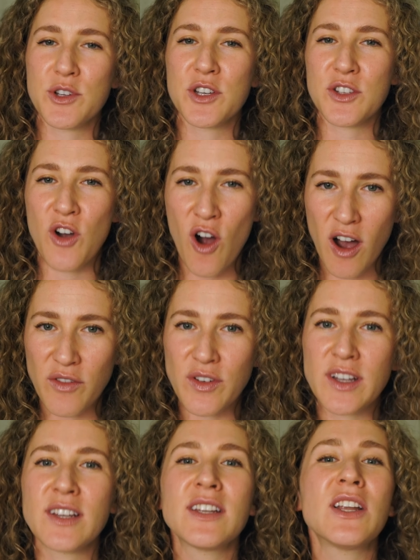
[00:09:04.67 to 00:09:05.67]
which is
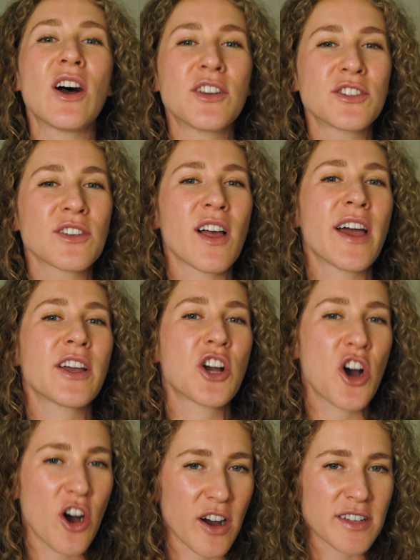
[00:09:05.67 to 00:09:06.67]
often an underlying
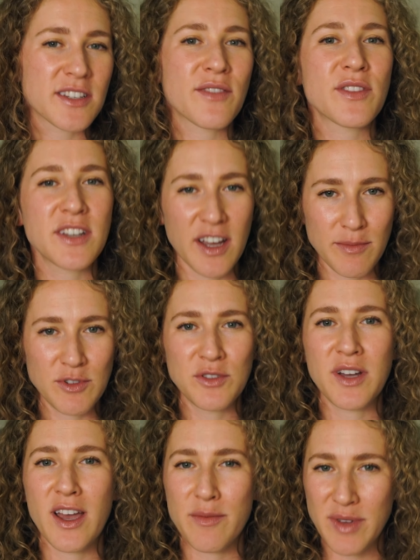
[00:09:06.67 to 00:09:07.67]
cause of the type 2
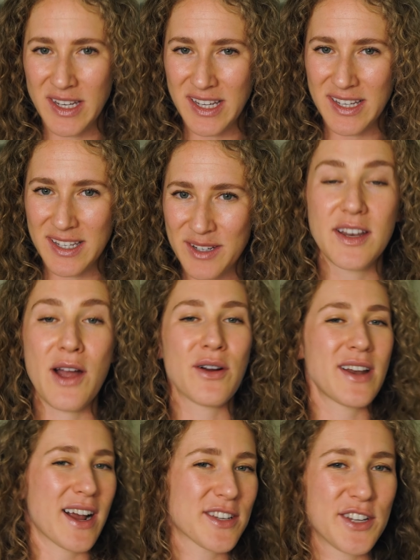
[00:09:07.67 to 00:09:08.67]
diabetes. Now, our
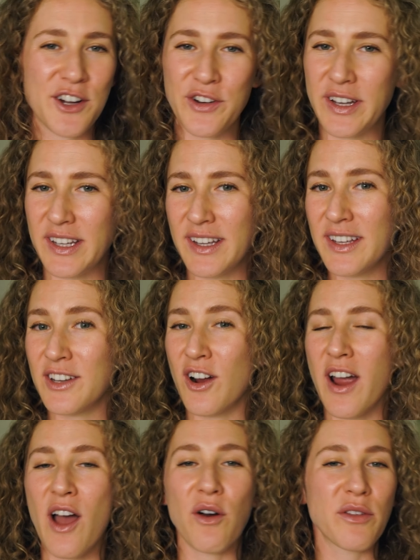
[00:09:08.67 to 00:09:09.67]
next ingredient in our
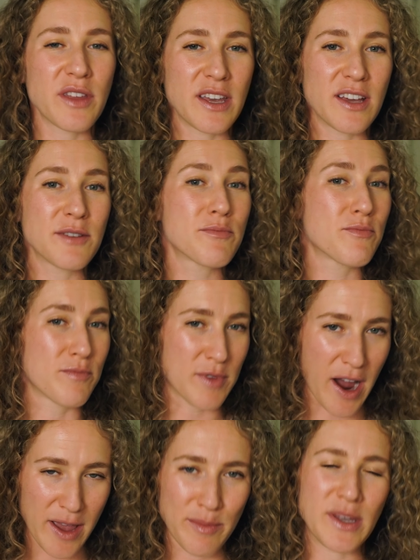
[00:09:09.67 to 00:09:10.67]
healthy
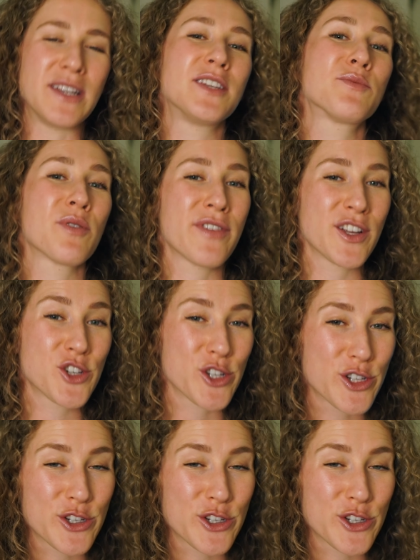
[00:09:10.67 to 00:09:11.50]
diabetes prevention